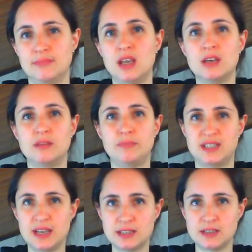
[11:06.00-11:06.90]
The
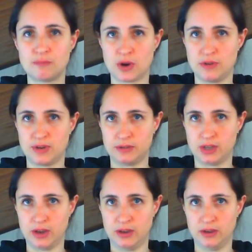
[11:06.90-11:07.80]
possessive pronoun
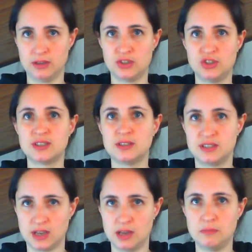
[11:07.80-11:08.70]
her is just the
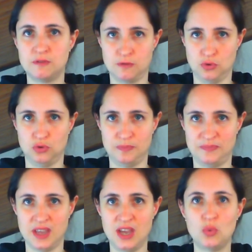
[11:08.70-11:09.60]
same form.
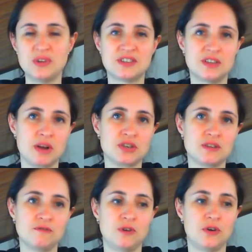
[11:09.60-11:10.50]
What's the Russian
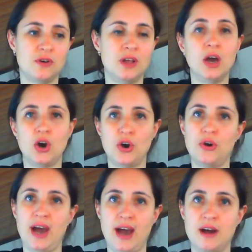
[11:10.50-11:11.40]
for her
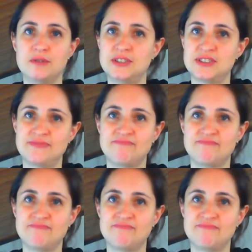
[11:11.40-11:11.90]
house?